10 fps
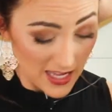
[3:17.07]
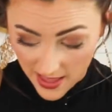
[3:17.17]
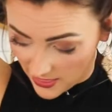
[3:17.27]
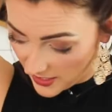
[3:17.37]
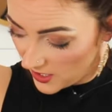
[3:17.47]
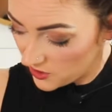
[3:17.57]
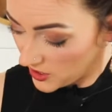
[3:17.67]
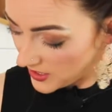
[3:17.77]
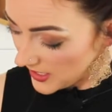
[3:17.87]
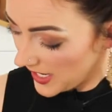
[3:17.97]
And then I'll
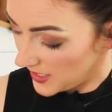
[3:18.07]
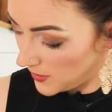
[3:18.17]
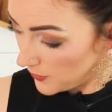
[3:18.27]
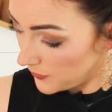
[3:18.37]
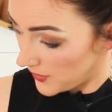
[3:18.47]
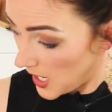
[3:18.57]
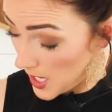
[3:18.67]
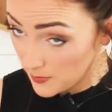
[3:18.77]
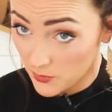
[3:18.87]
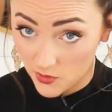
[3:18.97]
just kind of
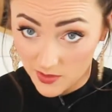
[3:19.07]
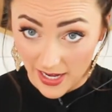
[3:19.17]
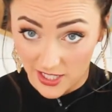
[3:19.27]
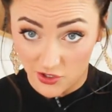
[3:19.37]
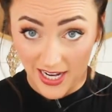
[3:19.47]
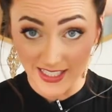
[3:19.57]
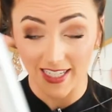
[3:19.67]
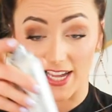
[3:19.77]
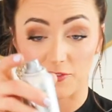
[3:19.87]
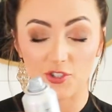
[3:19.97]
use my
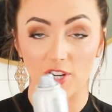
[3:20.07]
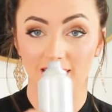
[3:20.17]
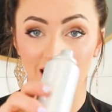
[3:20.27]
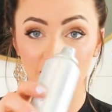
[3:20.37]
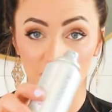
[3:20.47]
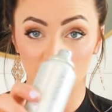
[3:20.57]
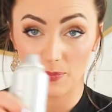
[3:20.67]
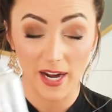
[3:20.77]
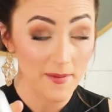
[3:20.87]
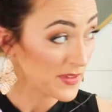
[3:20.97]
Kenra Dry Texture
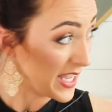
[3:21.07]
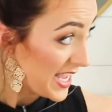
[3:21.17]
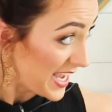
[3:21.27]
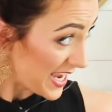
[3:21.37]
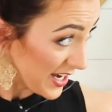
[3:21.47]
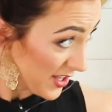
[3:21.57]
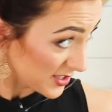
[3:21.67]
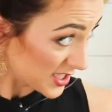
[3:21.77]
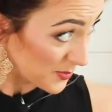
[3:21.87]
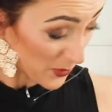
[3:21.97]
Spray and I'll
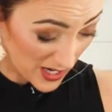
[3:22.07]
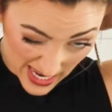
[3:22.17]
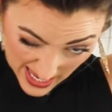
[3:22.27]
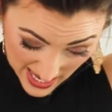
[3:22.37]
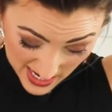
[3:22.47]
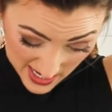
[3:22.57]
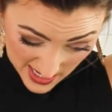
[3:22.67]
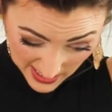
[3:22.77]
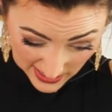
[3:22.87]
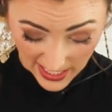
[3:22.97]
spray
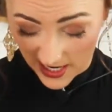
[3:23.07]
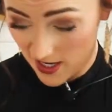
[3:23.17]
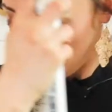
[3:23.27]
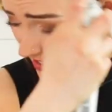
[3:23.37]
it and get